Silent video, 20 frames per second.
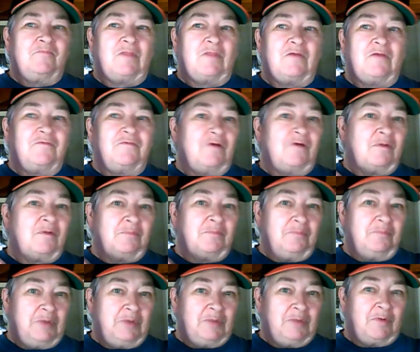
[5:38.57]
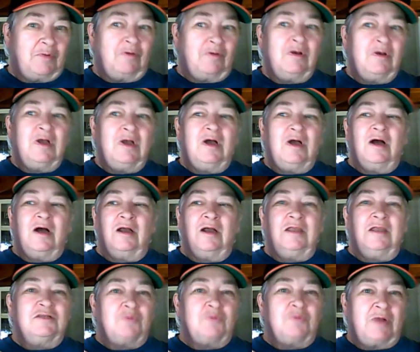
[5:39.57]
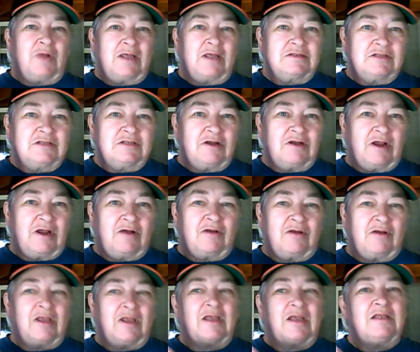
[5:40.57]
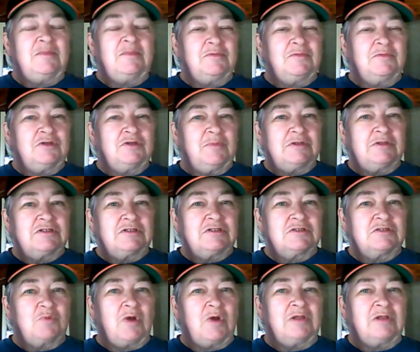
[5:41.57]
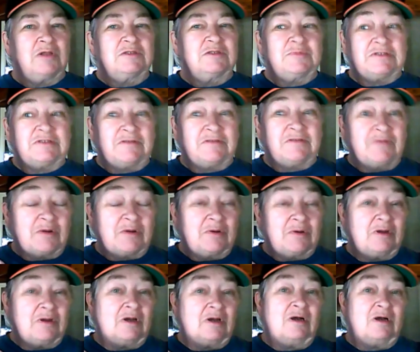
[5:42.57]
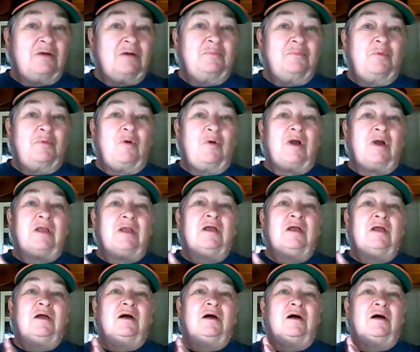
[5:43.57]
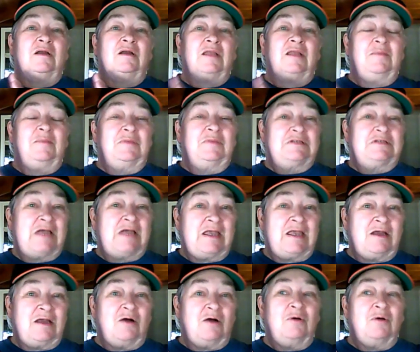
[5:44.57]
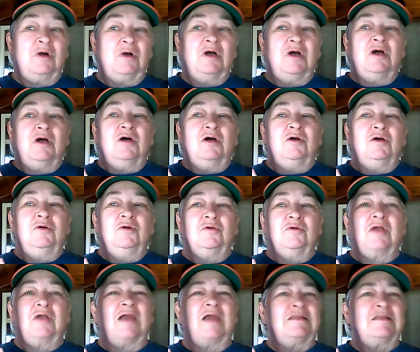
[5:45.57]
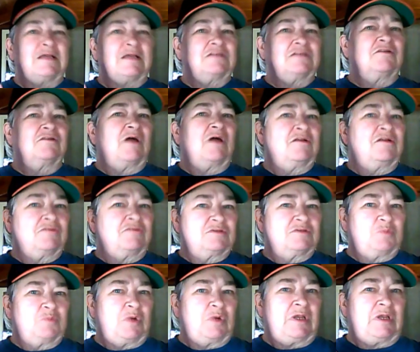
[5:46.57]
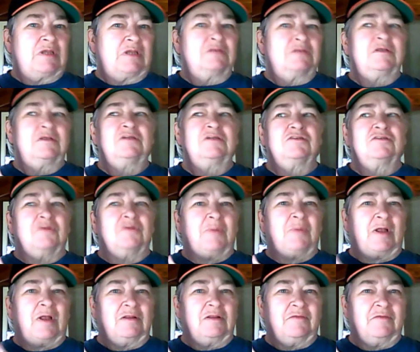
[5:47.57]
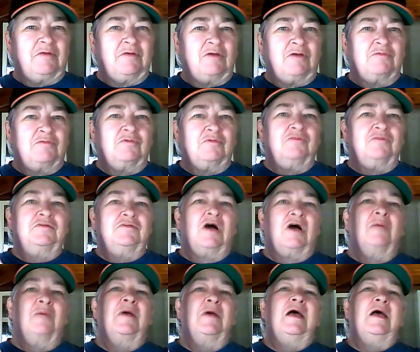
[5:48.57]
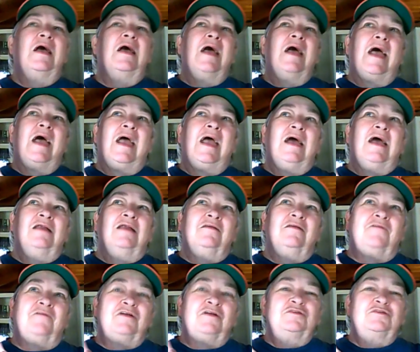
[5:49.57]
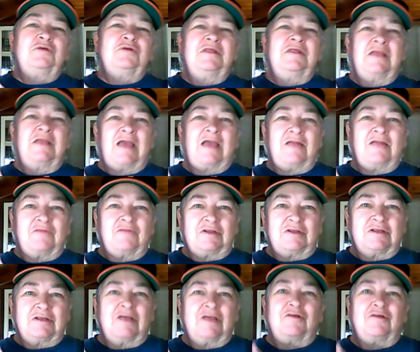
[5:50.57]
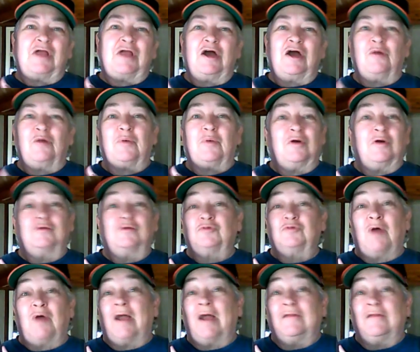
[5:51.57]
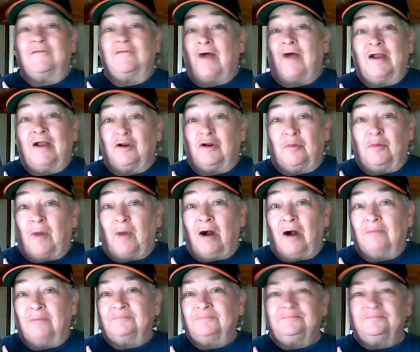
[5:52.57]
from people. Each one has their area. She meets this one specific boy named Mateo, who kind of takes her under his wing, teaches her about living on the rooftop, and eventually they kind of get together to help her try and find her mom.